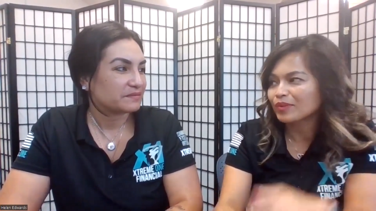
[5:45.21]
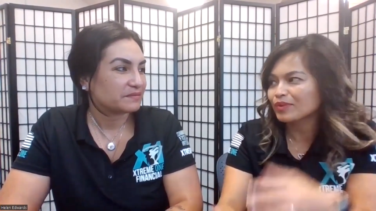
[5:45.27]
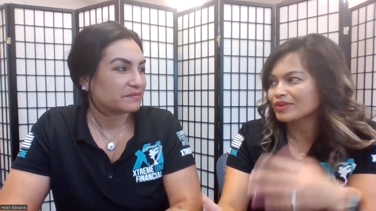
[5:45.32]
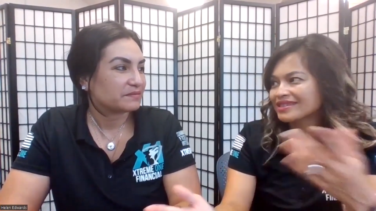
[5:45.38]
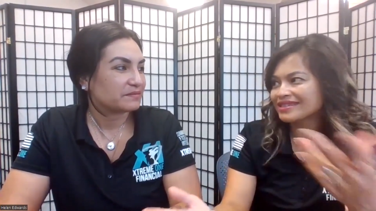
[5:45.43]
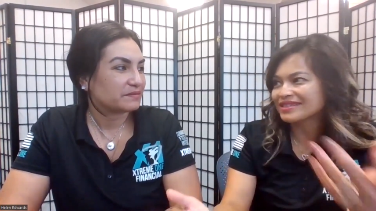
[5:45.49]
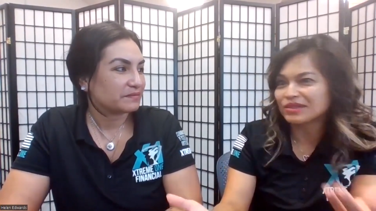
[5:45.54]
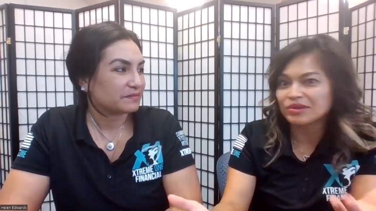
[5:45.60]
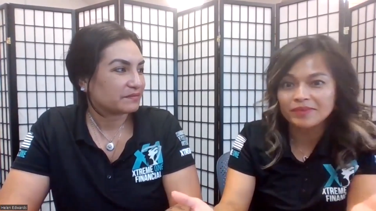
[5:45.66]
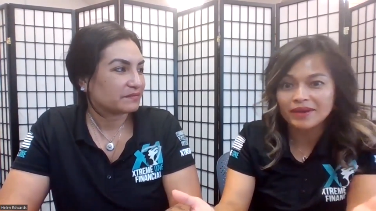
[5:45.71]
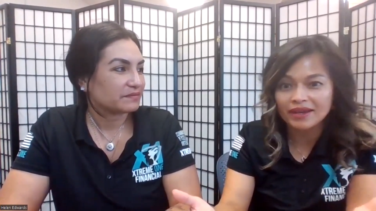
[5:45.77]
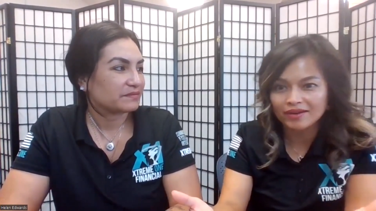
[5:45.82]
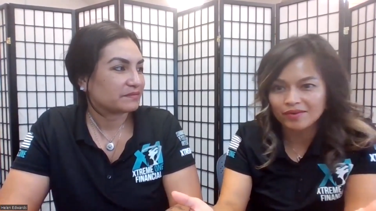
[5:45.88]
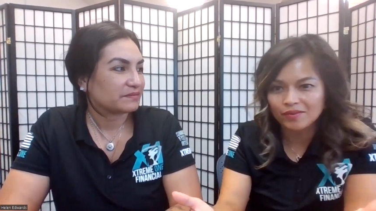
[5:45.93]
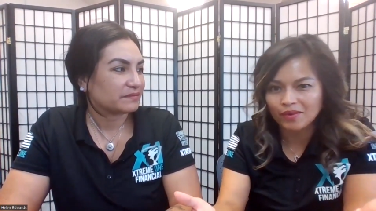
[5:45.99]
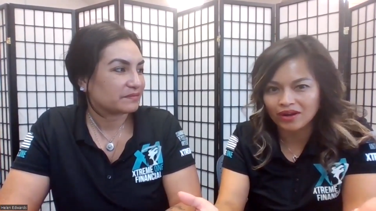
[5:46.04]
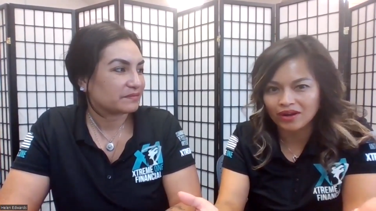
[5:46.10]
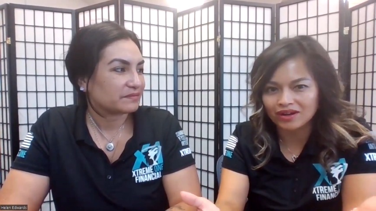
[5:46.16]
Speaker 1: but we still
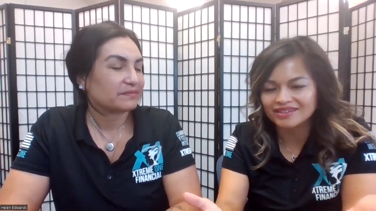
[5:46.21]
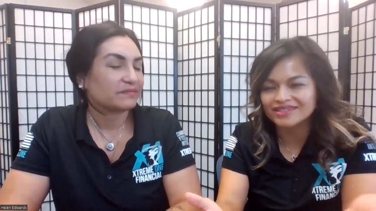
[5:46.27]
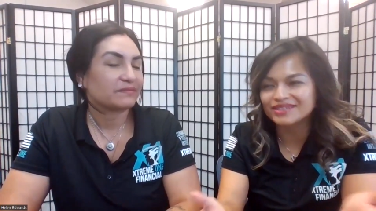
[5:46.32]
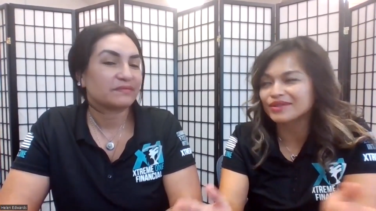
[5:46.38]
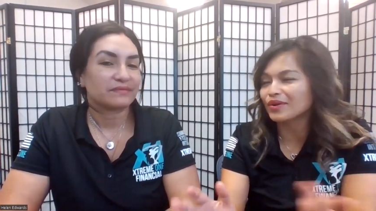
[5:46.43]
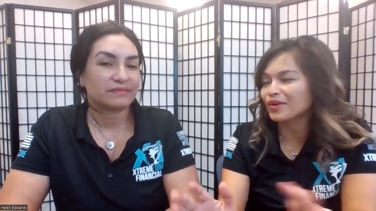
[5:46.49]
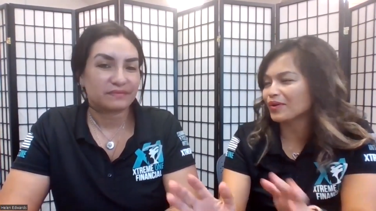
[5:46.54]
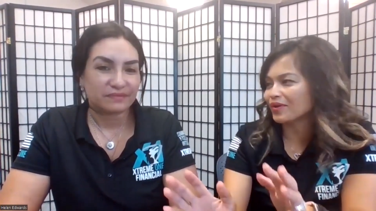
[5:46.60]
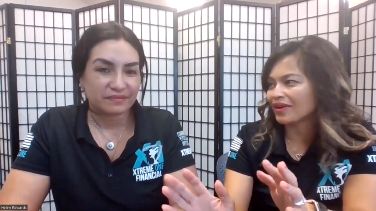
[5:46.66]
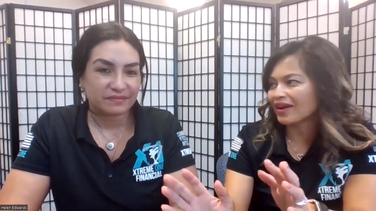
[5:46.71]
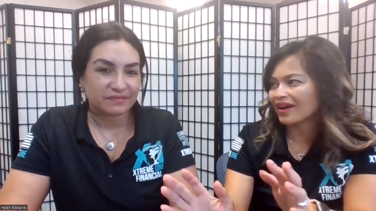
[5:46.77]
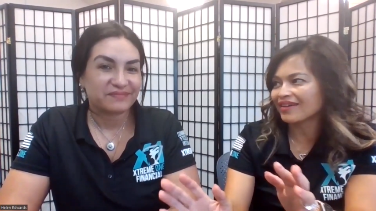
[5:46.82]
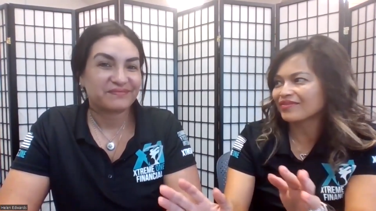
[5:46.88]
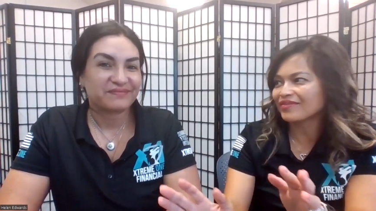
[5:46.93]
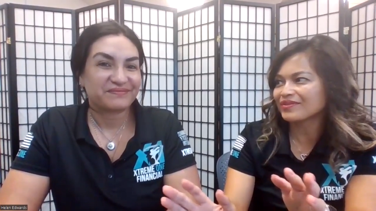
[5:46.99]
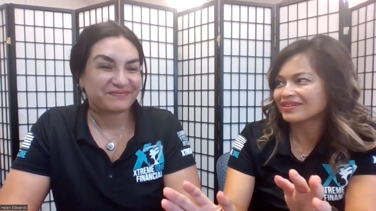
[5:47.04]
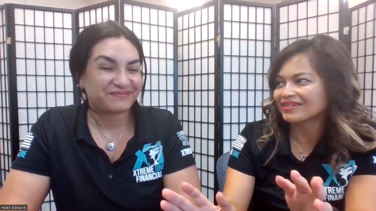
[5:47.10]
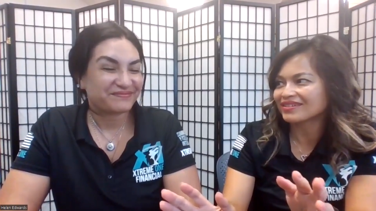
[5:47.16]
made it work. So
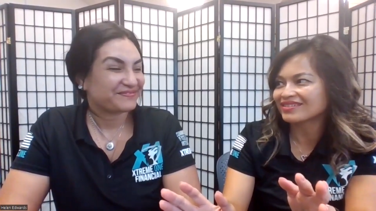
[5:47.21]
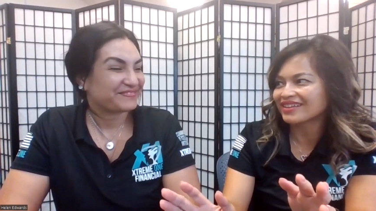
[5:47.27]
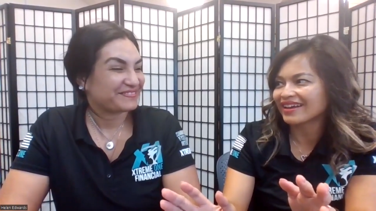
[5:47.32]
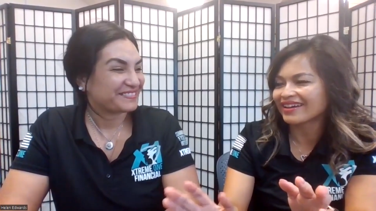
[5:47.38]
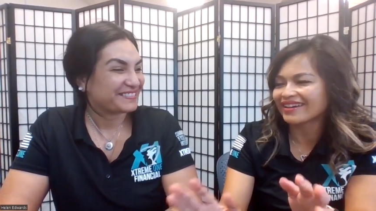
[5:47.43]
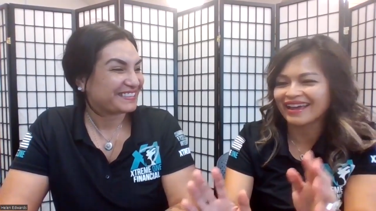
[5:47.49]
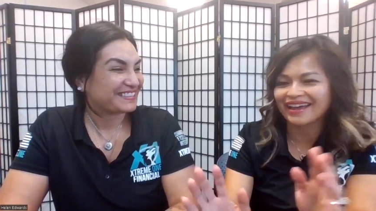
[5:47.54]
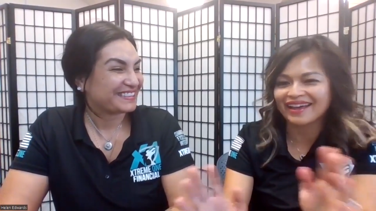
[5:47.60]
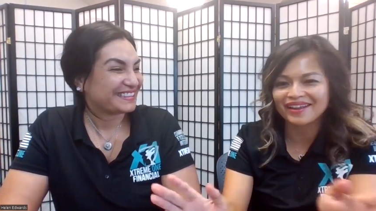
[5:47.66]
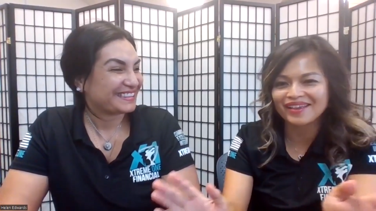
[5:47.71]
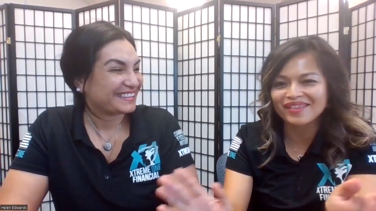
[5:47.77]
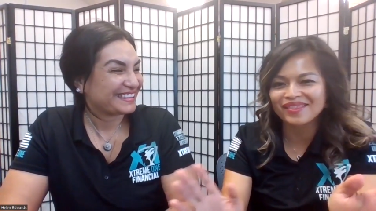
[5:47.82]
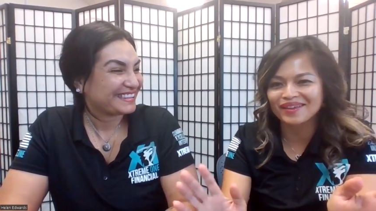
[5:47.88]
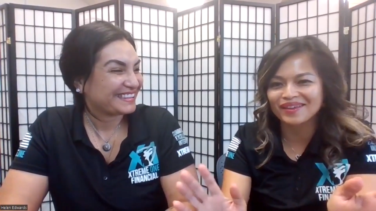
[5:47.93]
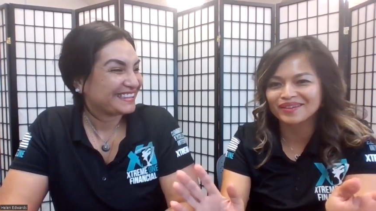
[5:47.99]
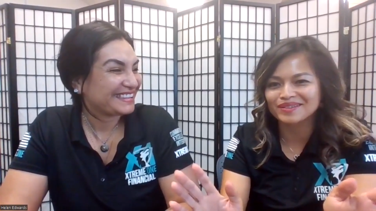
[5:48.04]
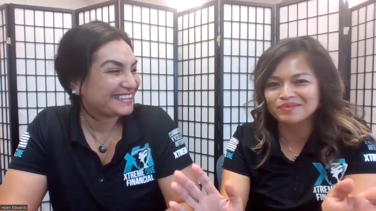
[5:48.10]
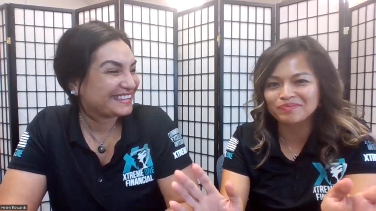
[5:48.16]
I feel like
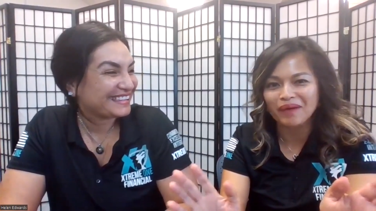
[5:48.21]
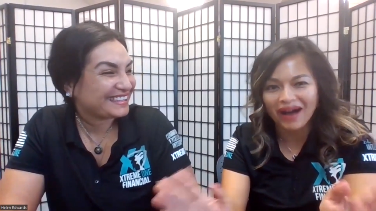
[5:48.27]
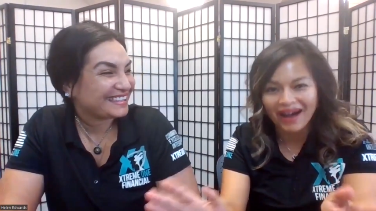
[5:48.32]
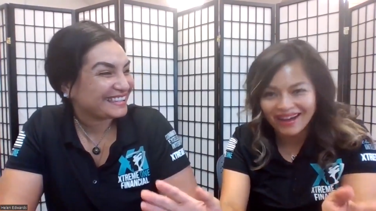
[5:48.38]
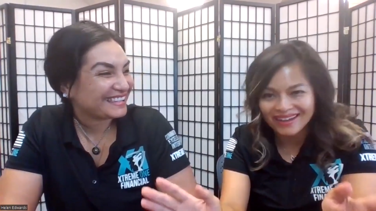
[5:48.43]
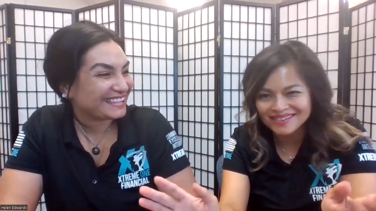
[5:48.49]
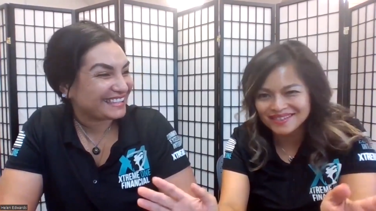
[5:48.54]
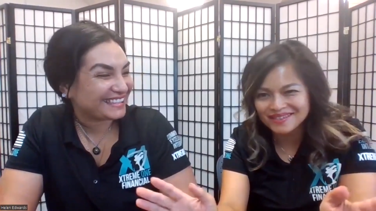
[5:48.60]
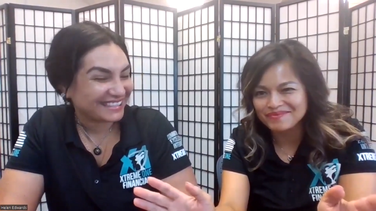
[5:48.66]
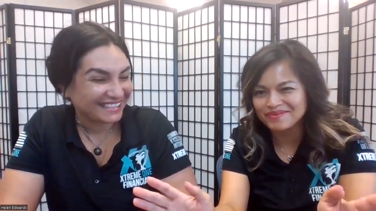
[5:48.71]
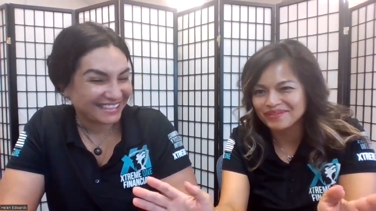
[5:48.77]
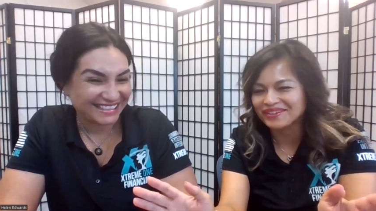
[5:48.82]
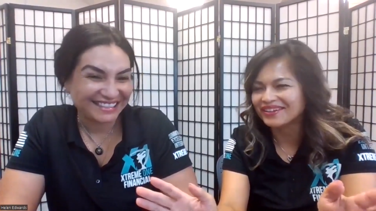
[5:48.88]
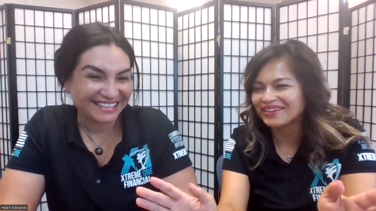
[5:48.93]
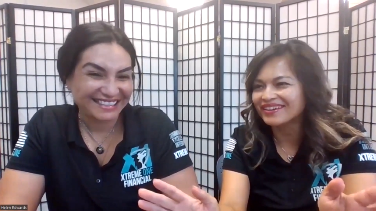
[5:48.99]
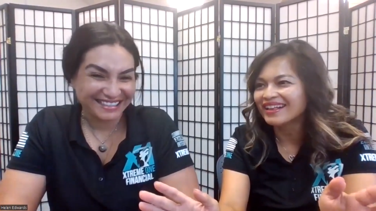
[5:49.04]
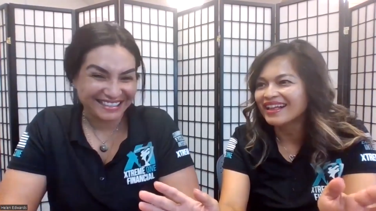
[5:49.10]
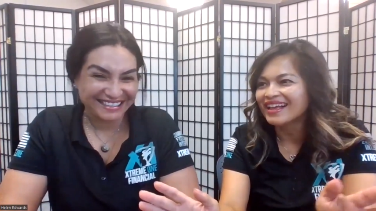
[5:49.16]
anything is
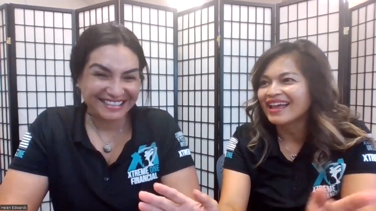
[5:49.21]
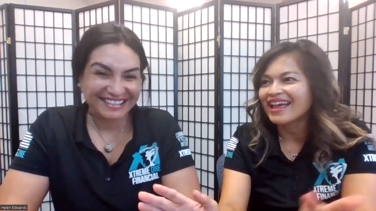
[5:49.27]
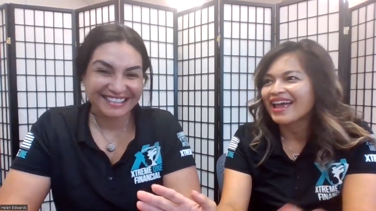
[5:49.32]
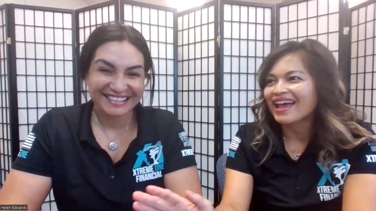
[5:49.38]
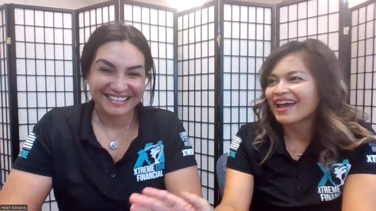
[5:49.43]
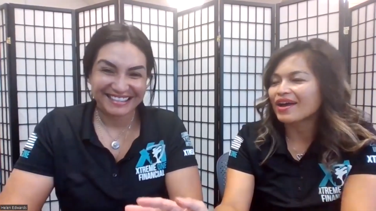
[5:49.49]
possible.